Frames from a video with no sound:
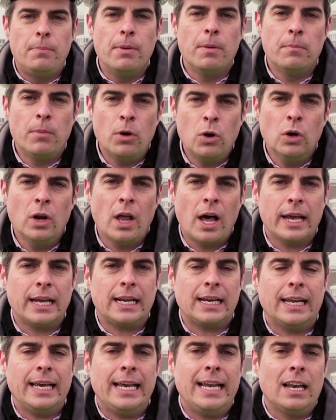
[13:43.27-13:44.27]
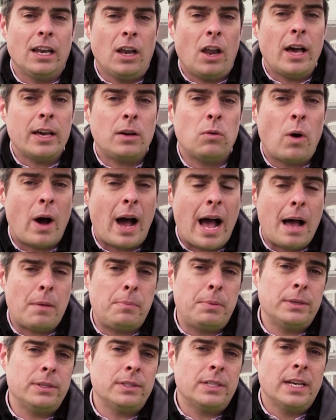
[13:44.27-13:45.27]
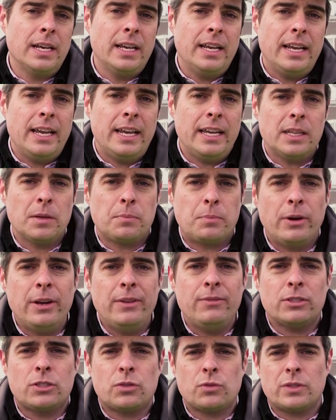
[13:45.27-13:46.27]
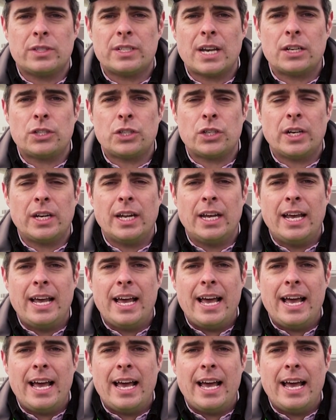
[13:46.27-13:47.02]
But more likely, like what happened in the previous recession,